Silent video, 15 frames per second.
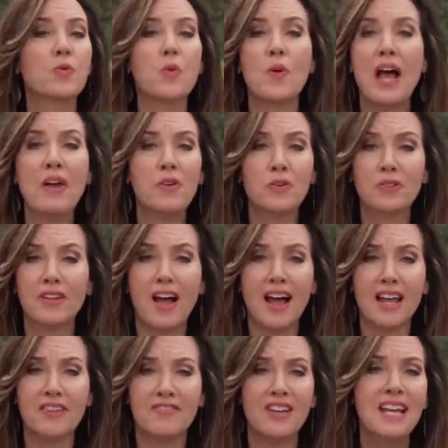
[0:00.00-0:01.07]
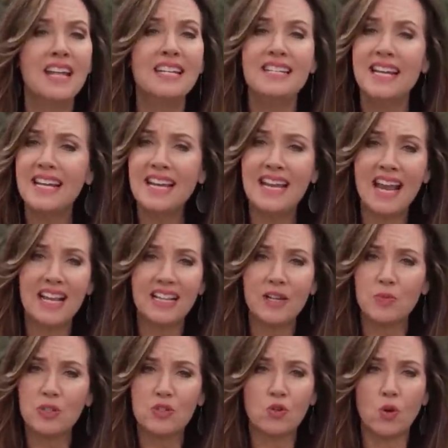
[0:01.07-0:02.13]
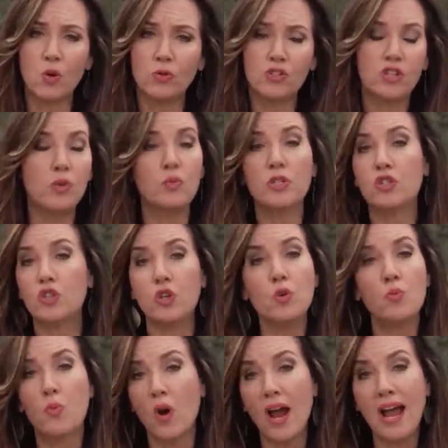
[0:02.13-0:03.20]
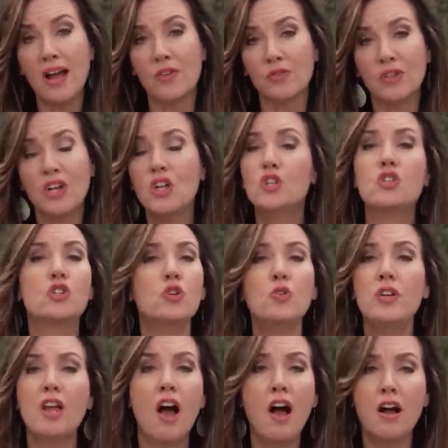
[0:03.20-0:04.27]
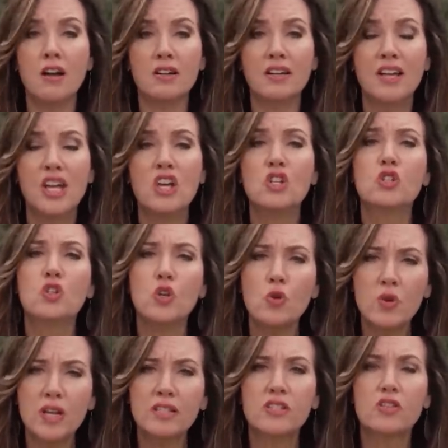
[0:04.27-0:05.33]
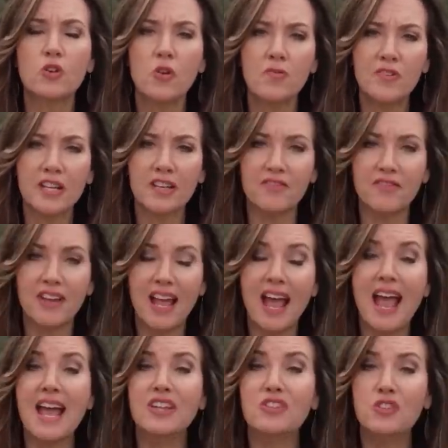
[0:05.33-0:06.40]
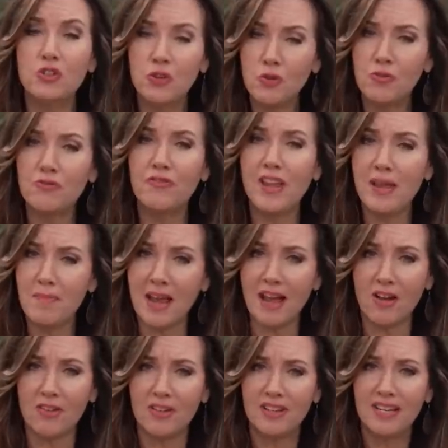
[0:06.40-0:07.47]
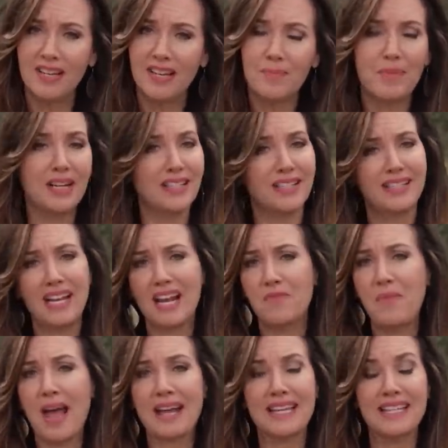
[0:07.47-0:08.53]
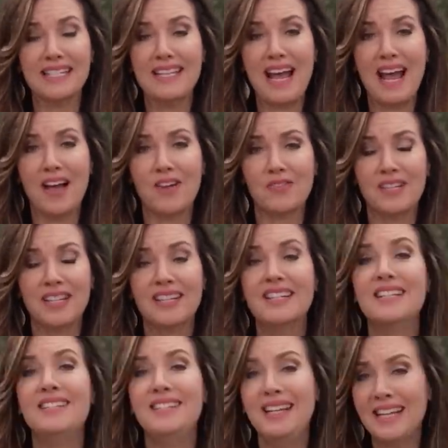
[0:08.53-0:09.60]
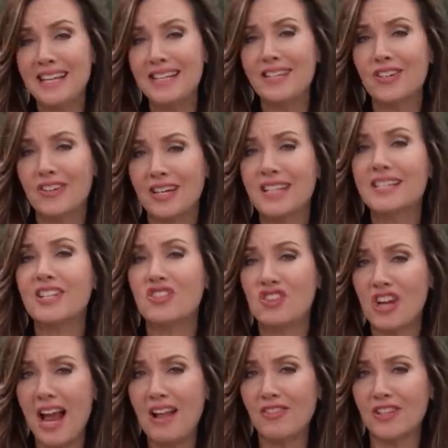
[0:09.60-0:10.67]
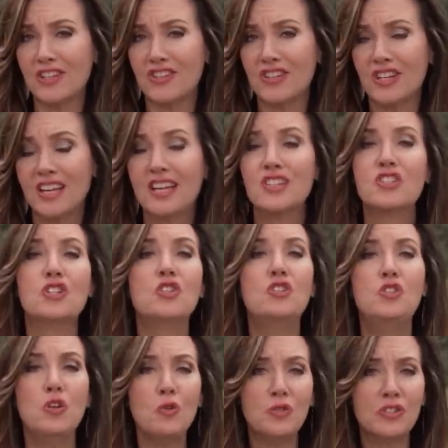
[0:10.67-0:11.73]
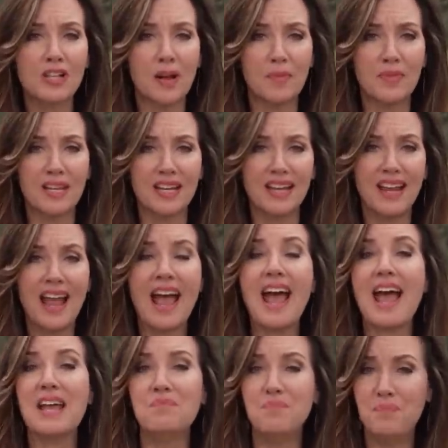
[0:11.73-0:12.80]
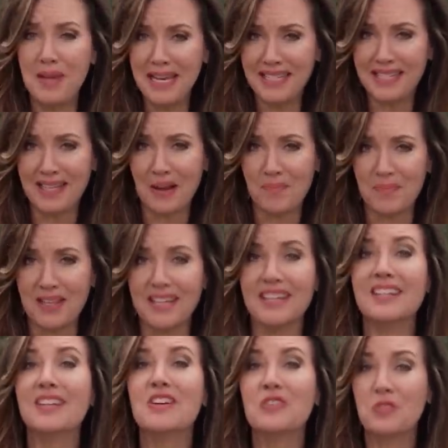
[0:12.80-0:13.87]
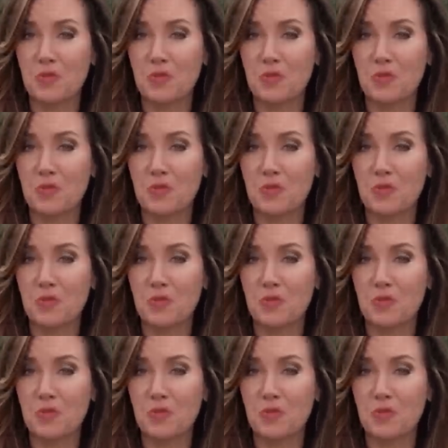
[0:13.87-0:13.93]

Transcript: Throughout her life, Nikki Haley was told she was too brown, too young, too conservative, and too female. But instead of backing down, Nikki took it as a challenge to do something and be something